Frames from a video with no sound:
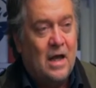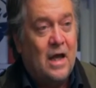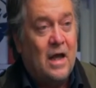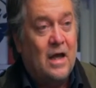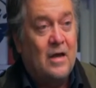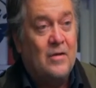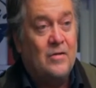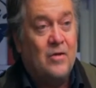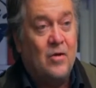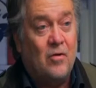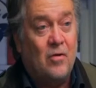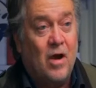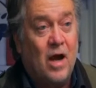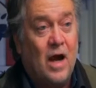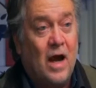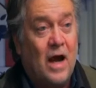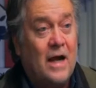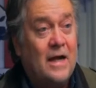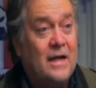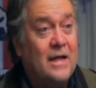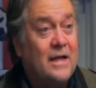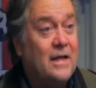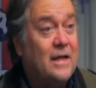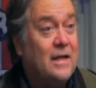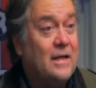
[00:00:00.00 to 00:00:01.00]
And they're
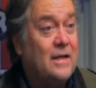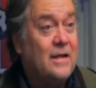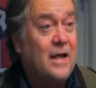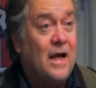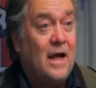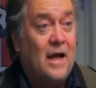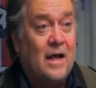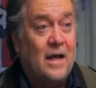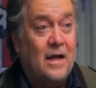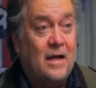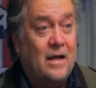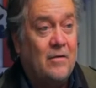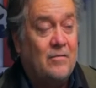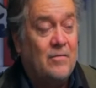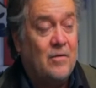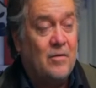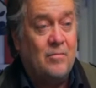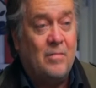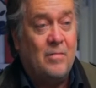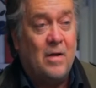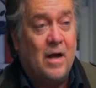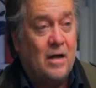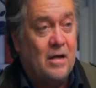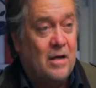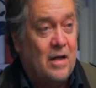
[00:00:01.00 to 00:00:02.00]
hiding and lying of their
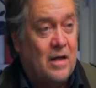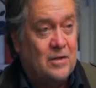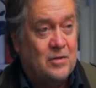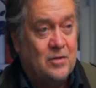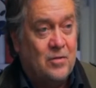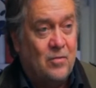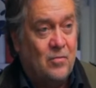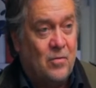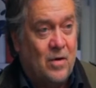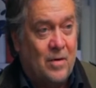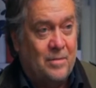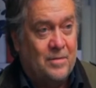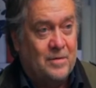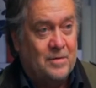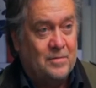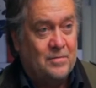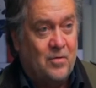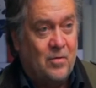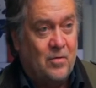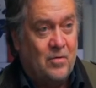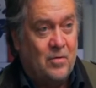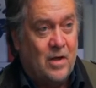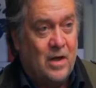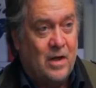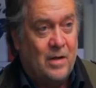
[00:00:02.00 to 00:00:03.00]
biological weapons
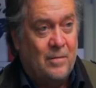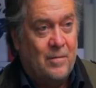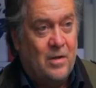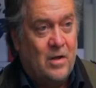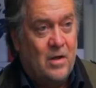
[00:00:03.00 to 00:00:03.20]
program.